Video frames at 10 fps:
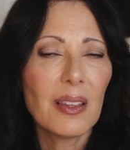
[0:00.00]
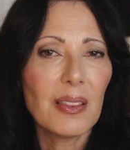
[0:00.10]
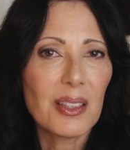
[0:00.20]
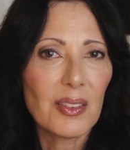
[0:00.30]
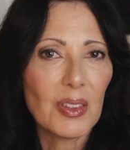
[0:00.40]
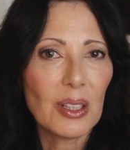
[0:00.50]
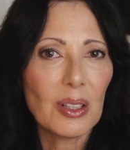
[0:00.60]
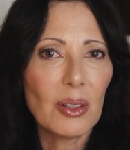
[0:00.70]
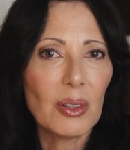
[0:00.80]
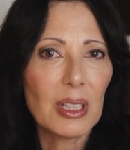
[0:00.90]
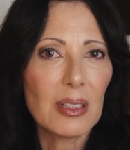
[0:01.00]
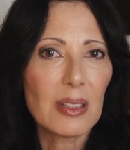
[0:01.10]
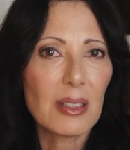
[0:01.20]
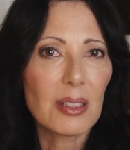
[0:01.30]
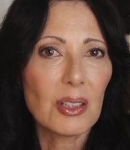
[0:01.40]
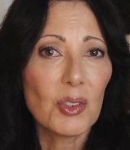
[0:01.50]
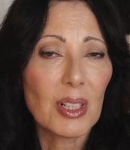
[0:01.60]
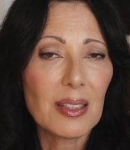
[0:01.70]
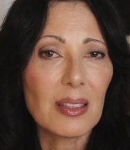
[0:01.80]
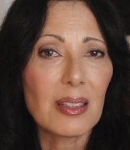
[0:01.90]
this video is to
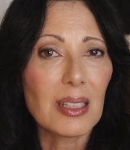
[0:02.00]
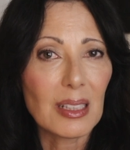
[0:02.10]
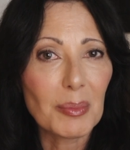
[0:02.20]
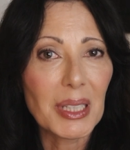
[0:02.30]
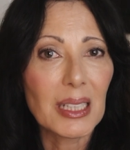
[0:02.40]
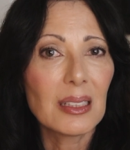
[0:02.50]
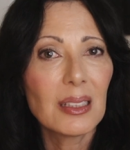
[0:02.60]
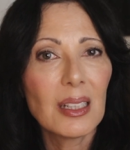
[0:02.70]
address the stigma